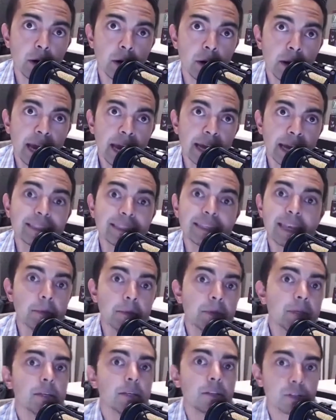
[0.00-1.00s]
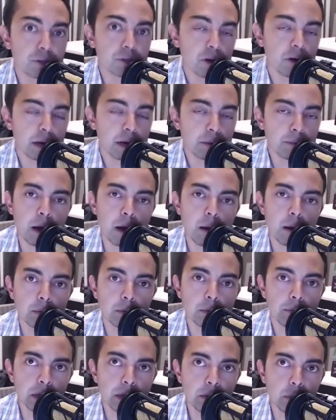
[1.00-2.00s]
had attempted to solve that problem,
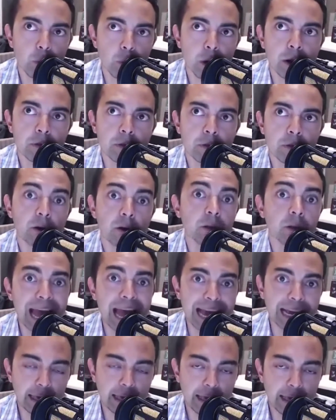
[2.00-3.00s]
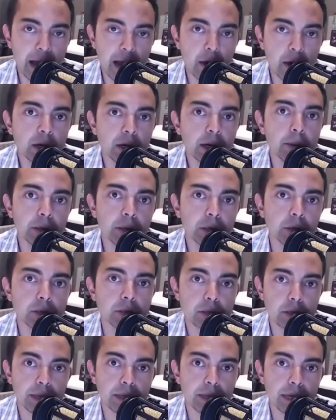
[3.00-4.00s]
but where they are lacking. How can I build
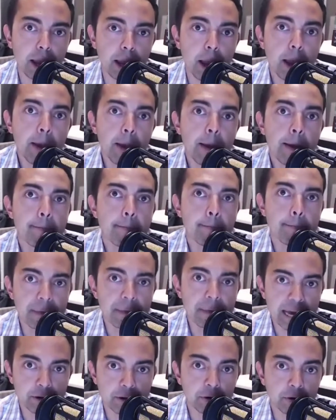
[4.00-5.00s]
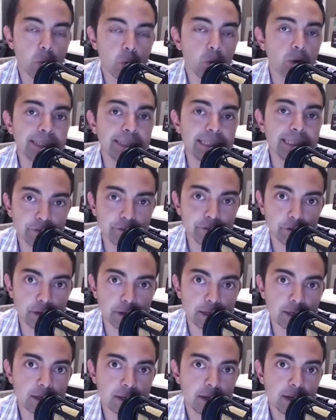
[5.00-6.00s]
something better or
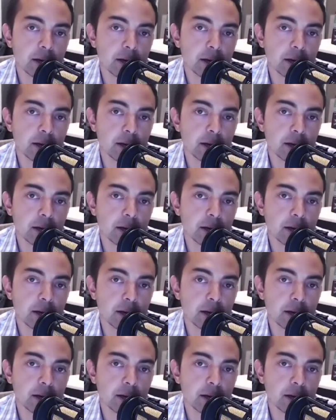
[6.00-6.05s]
different?